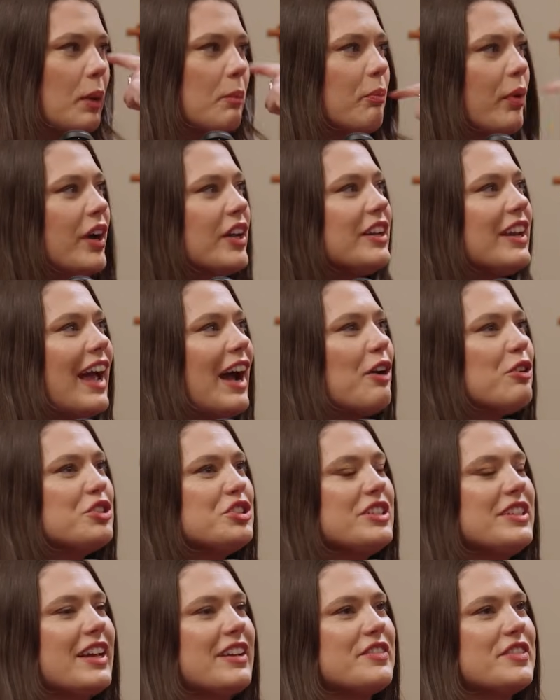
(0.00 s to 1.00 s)
But now
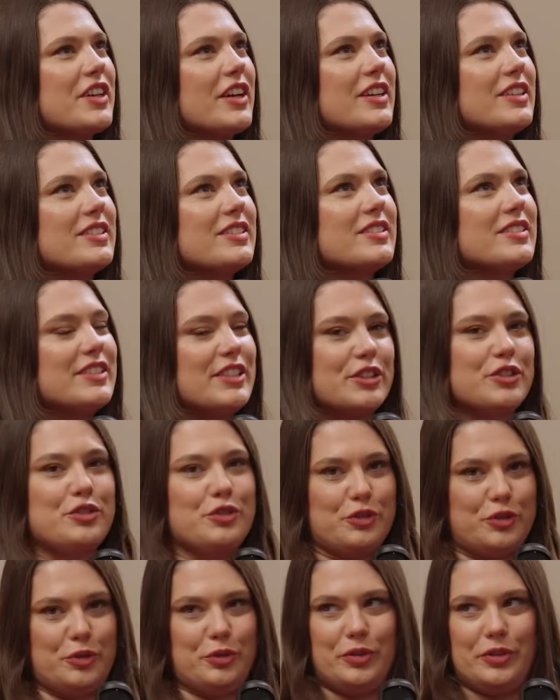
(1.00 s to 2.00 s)
she gives us
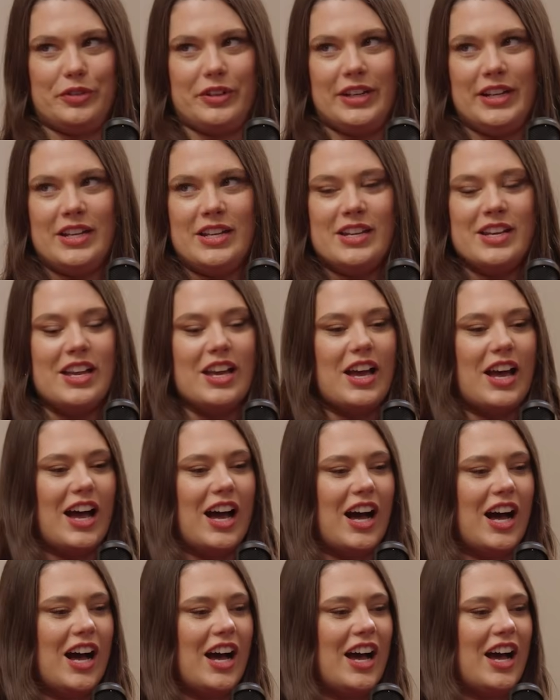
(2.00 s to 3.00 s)
sister jewelry
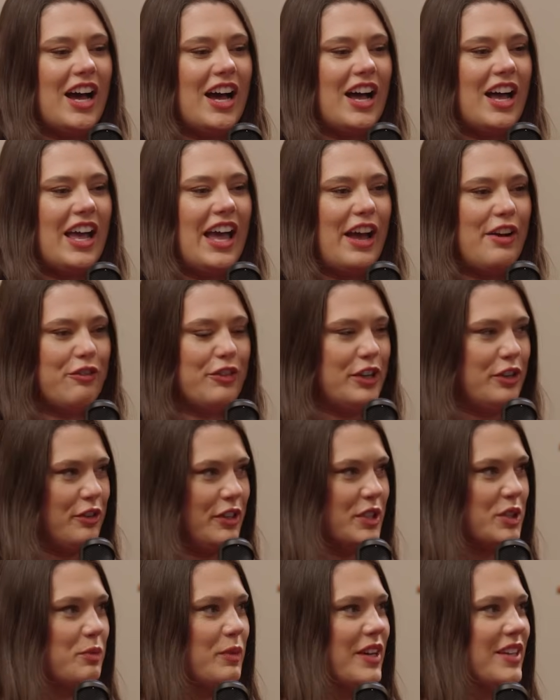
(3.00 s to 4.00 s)
every
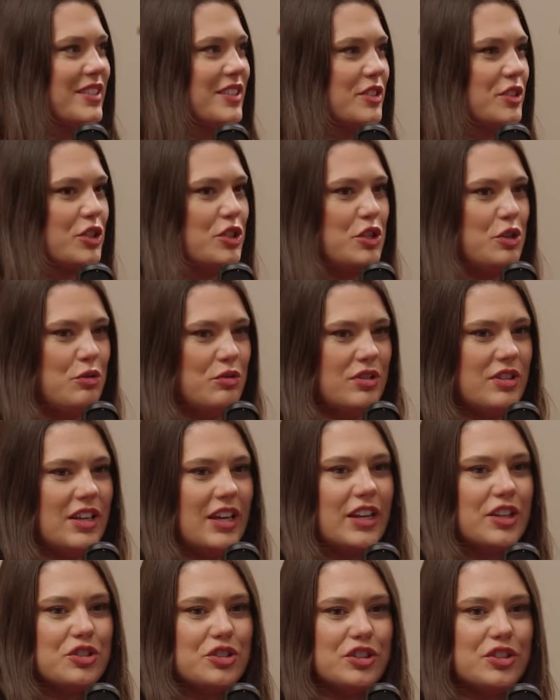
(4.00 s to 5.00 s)
Christmas. It's a new
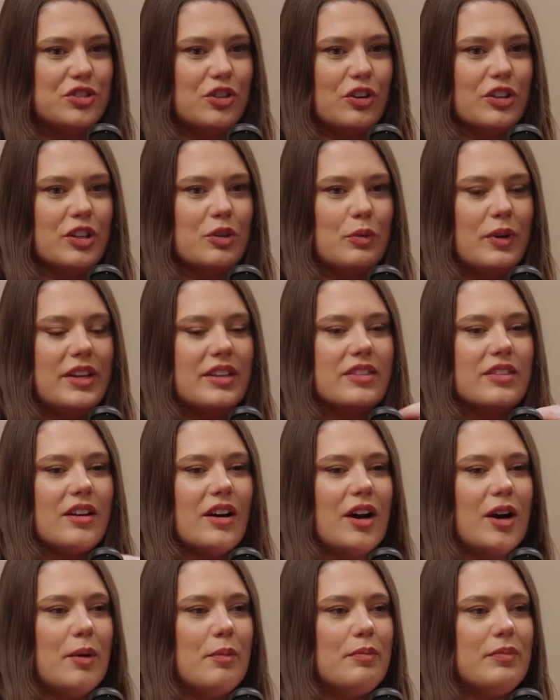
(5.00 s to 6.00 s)
thing. She started with
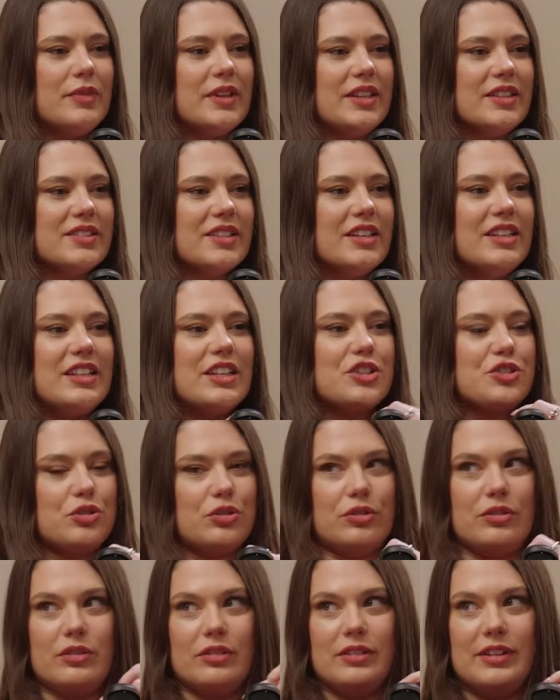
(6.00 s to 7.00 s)
these
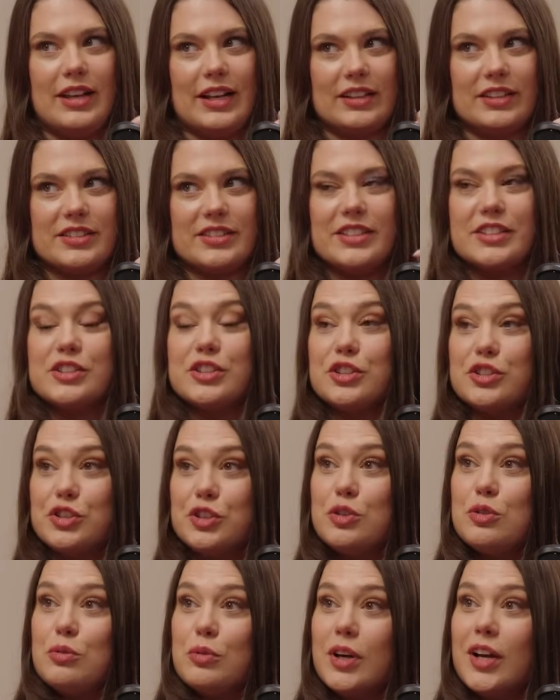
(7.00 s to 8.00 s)
initial necklaces,
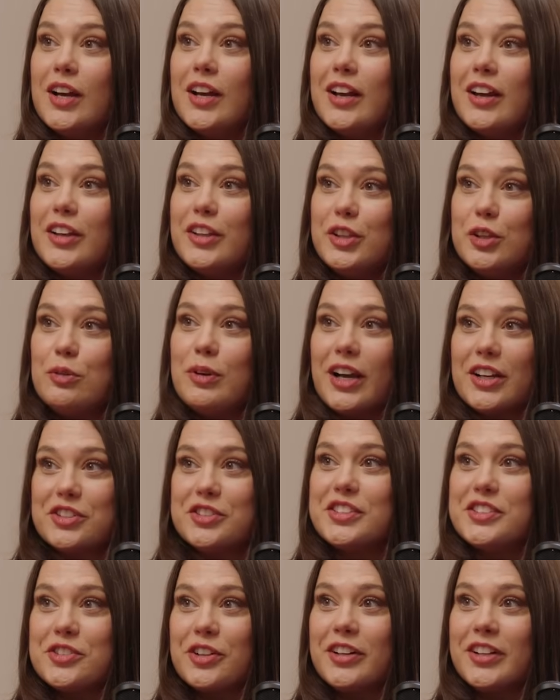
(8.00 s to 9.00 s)
because you
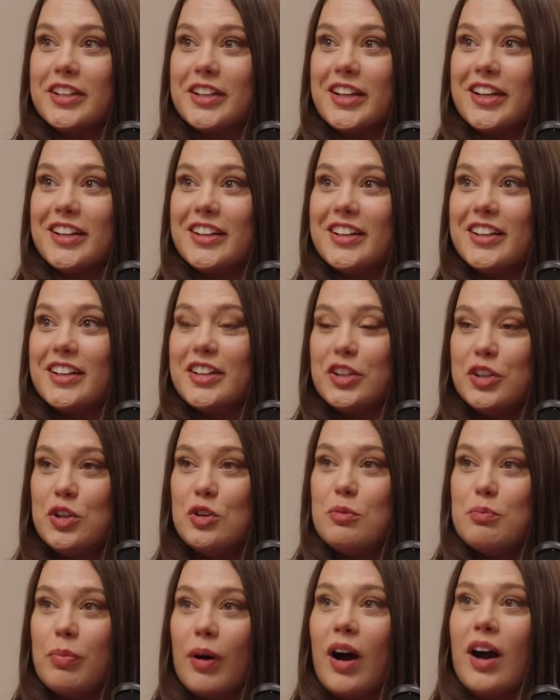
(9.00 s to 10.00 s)
actually started it.
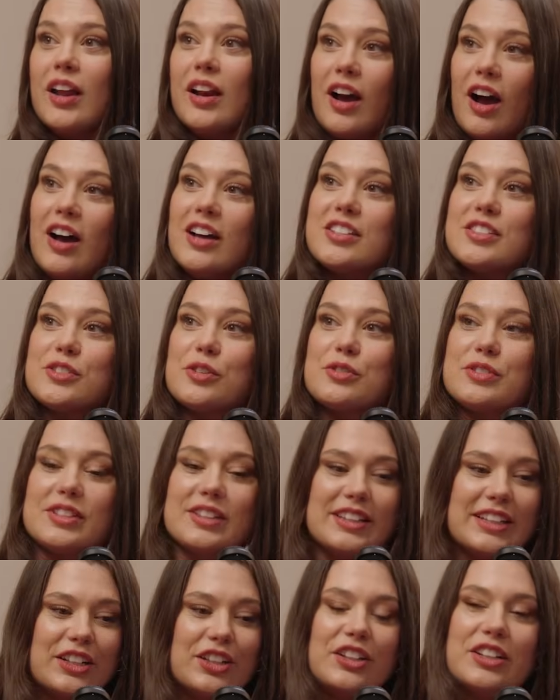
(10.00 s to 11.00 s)
You bought us
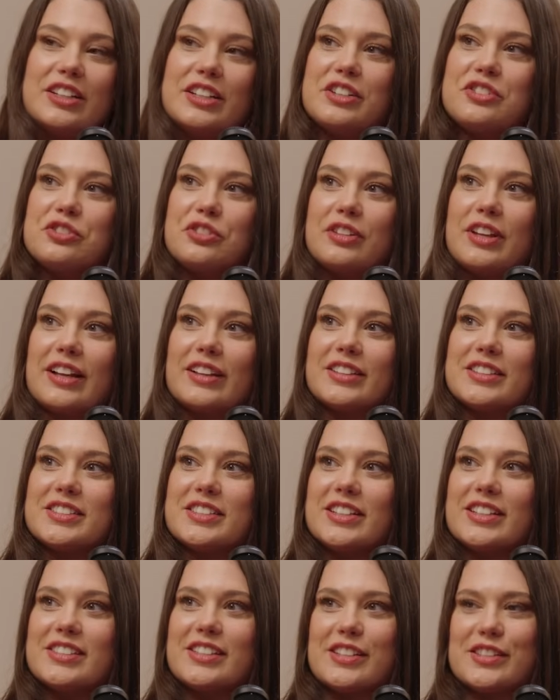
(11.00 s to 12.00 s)
those little initial
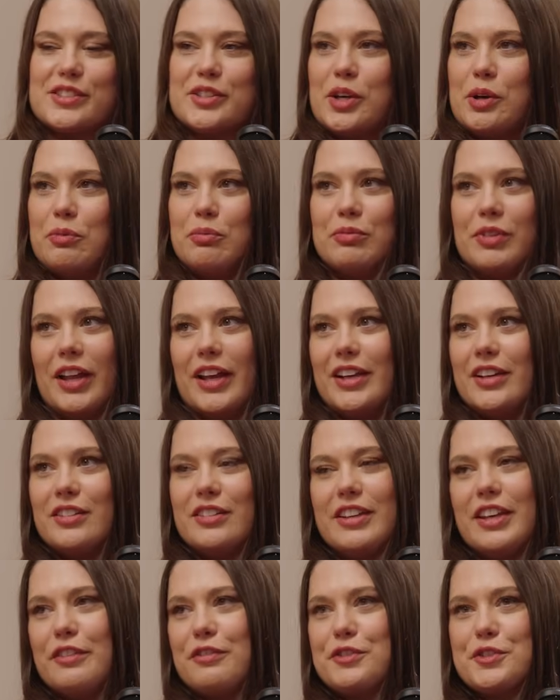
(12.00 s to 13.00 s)
necklaces at some
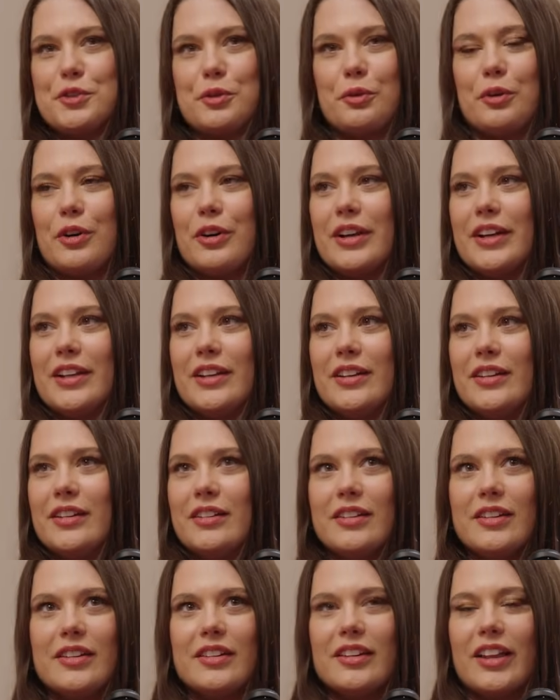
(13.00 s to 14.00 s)
like gift store
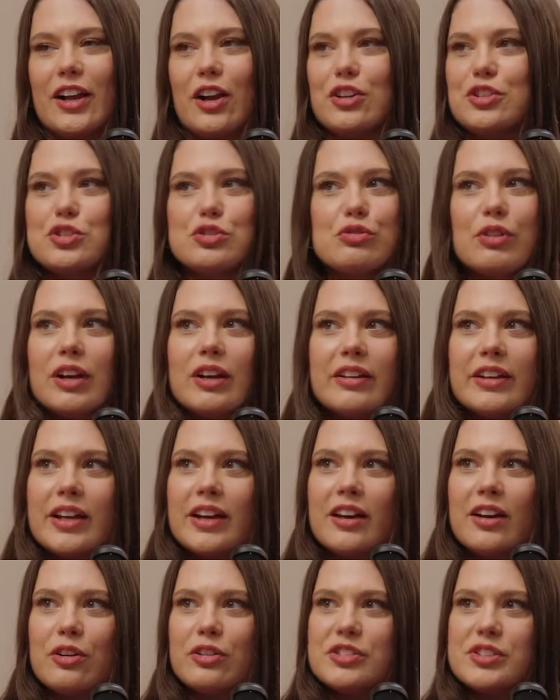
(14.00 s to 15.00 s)
in like
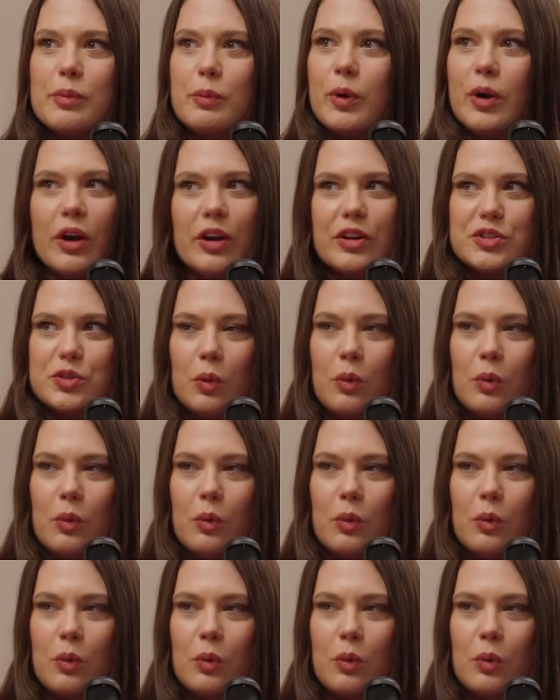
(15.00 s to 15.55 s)
Australia or somewhere on